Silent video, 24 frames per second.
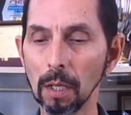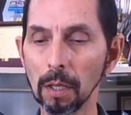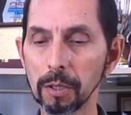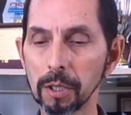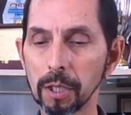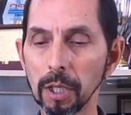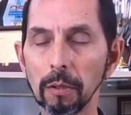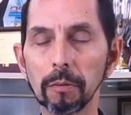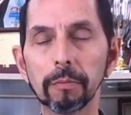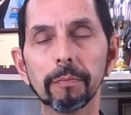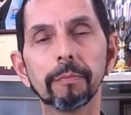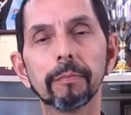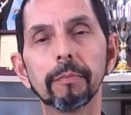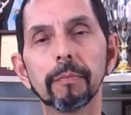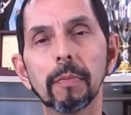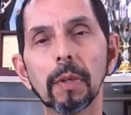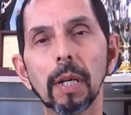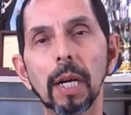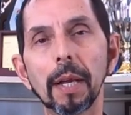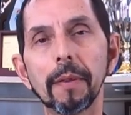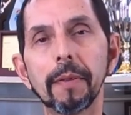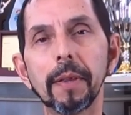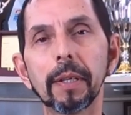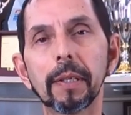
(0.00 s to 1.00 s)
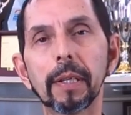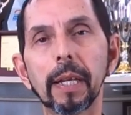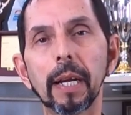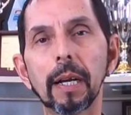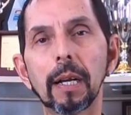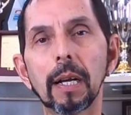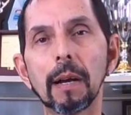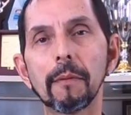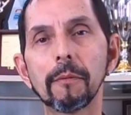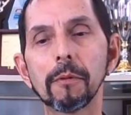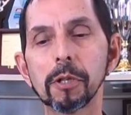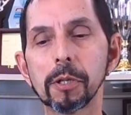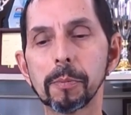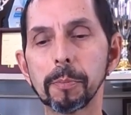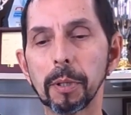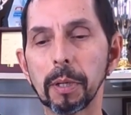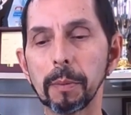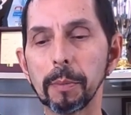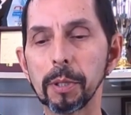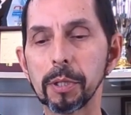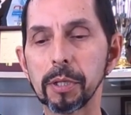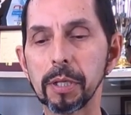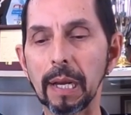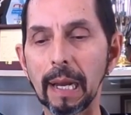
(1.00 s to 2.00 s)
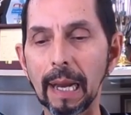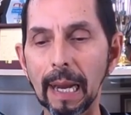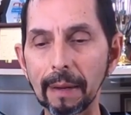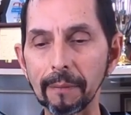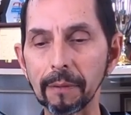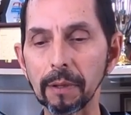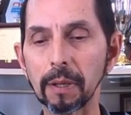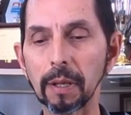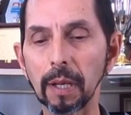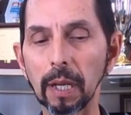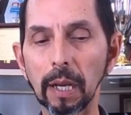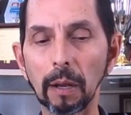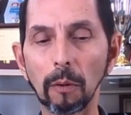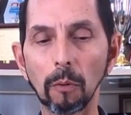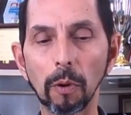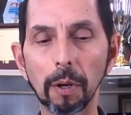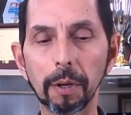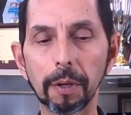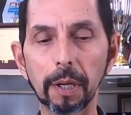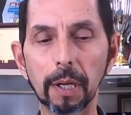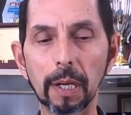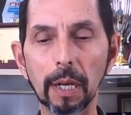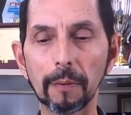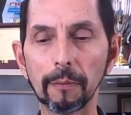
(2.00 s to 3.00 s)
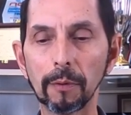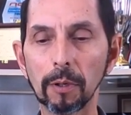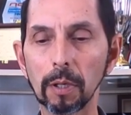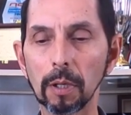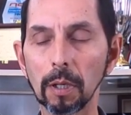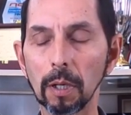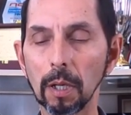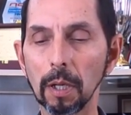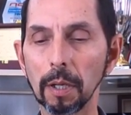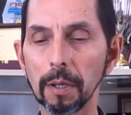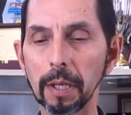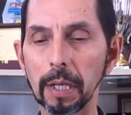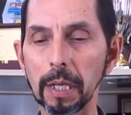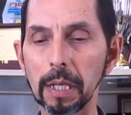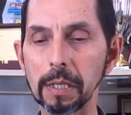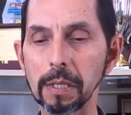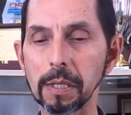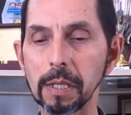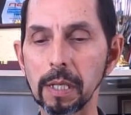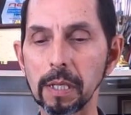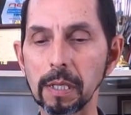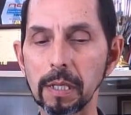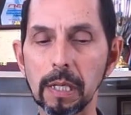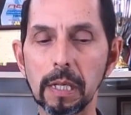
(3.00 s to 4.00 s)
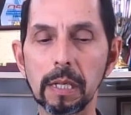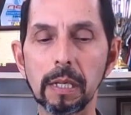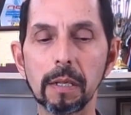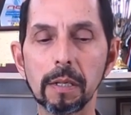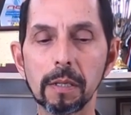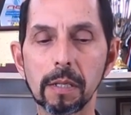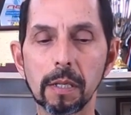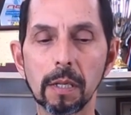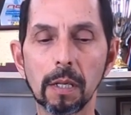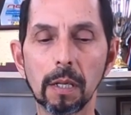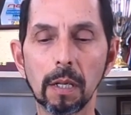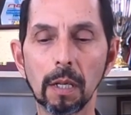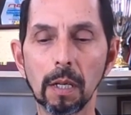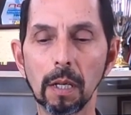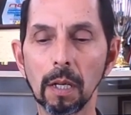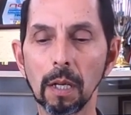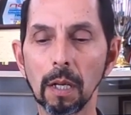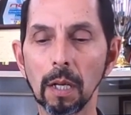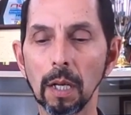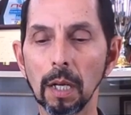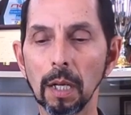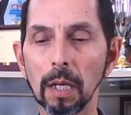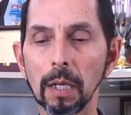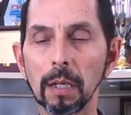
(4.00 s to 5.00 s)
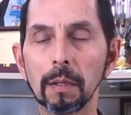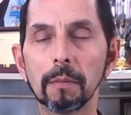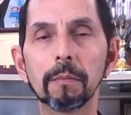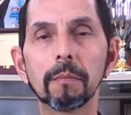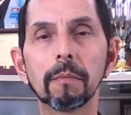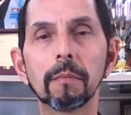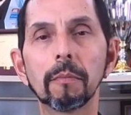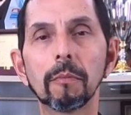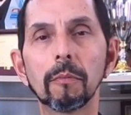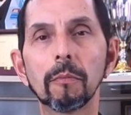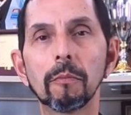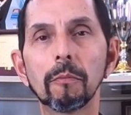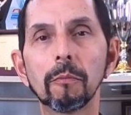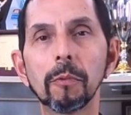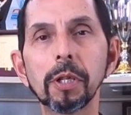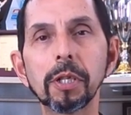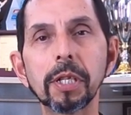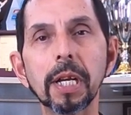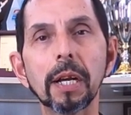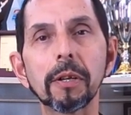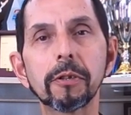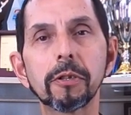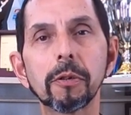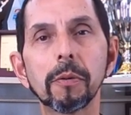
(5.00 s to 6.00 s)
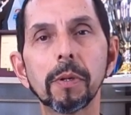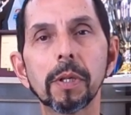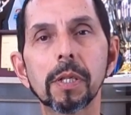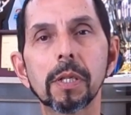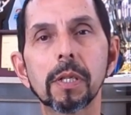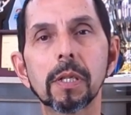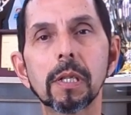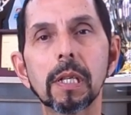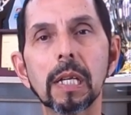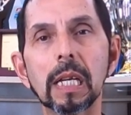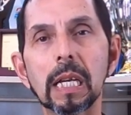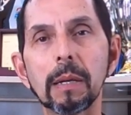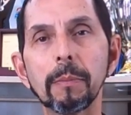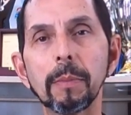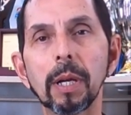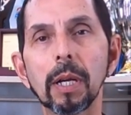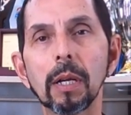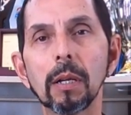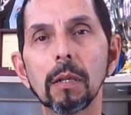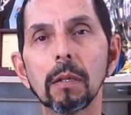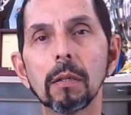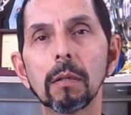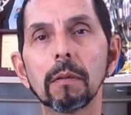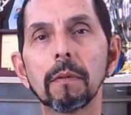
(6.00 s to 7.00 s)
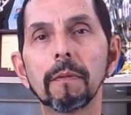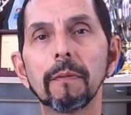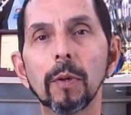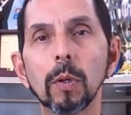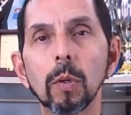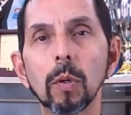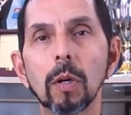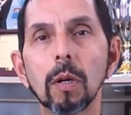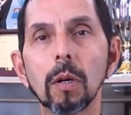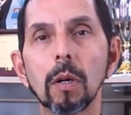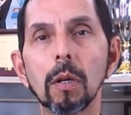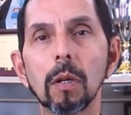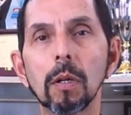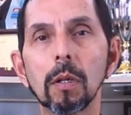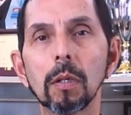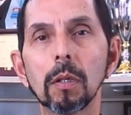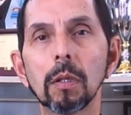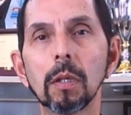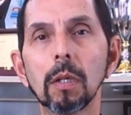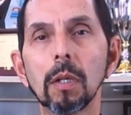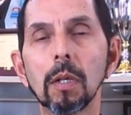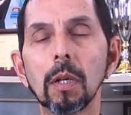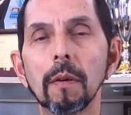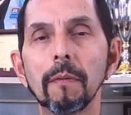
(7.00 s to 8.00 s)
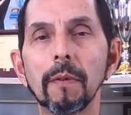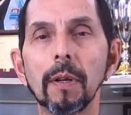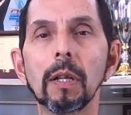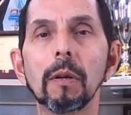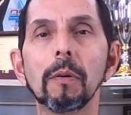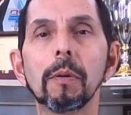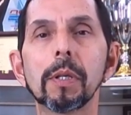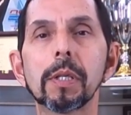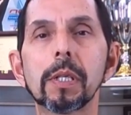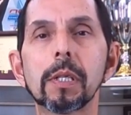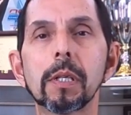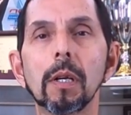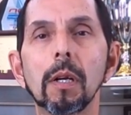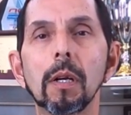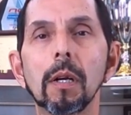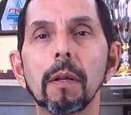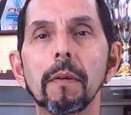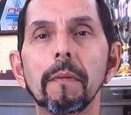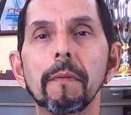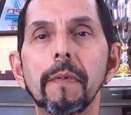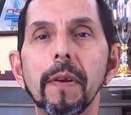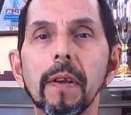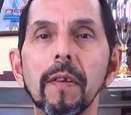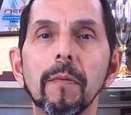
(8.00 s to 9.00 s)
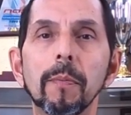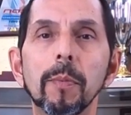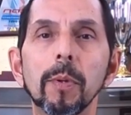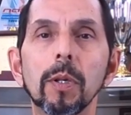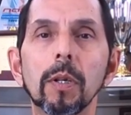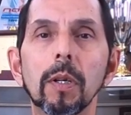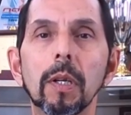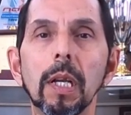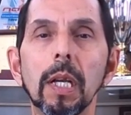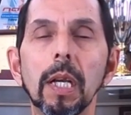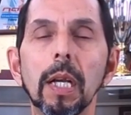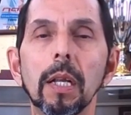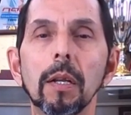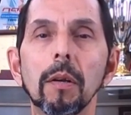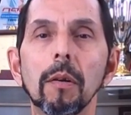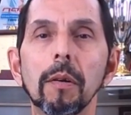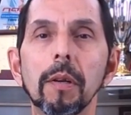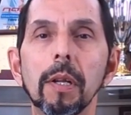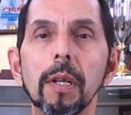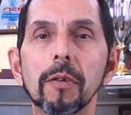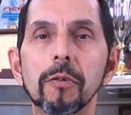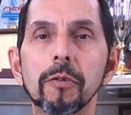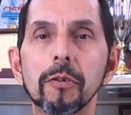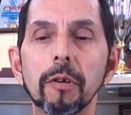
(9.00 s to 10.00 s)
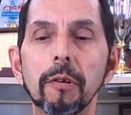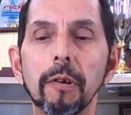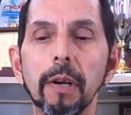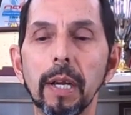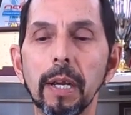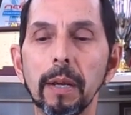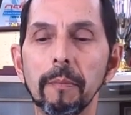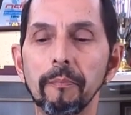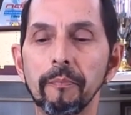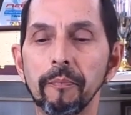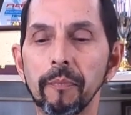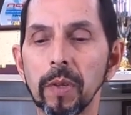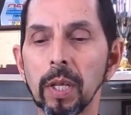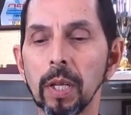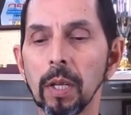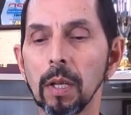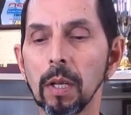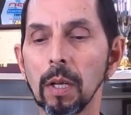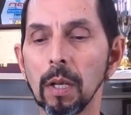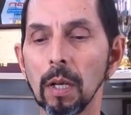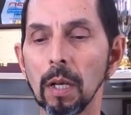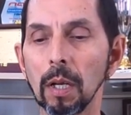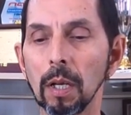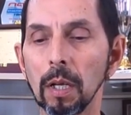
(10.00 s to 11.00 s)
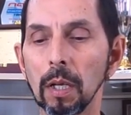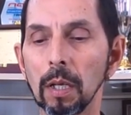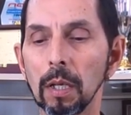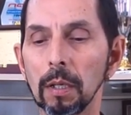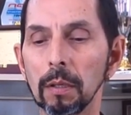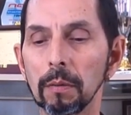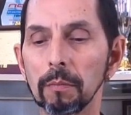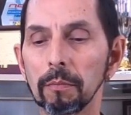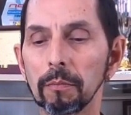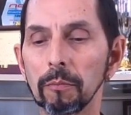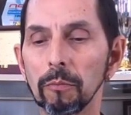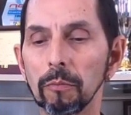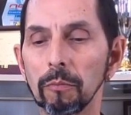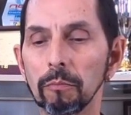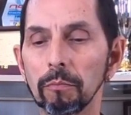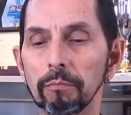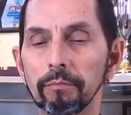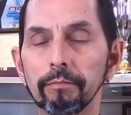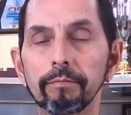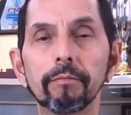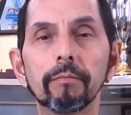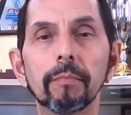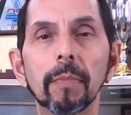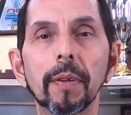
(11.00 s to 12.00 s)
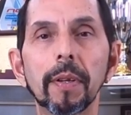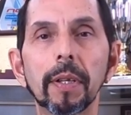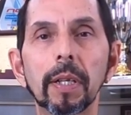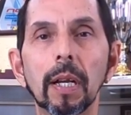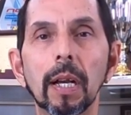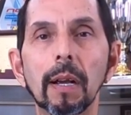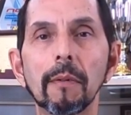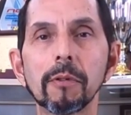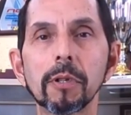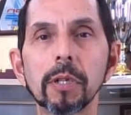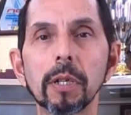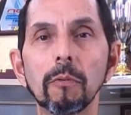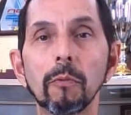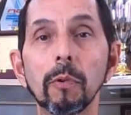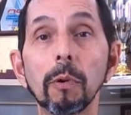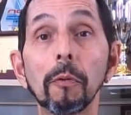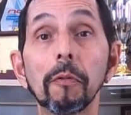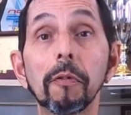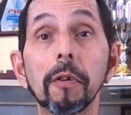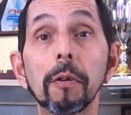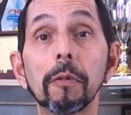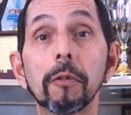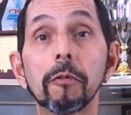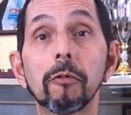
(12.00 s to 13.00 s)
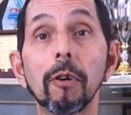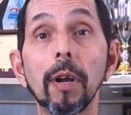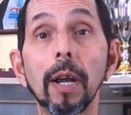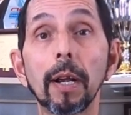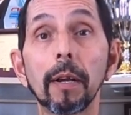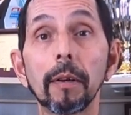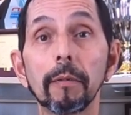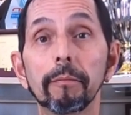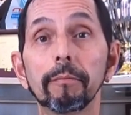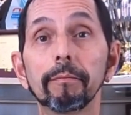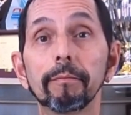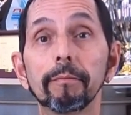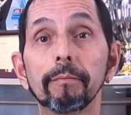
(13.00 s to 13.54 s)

So I think that covers pretty much everything I wanted to cover on the NC Zetas. Reach out to us, email, phone call, follow us on Facebook and on Instagram. I think that covers it. We'll see you at the track.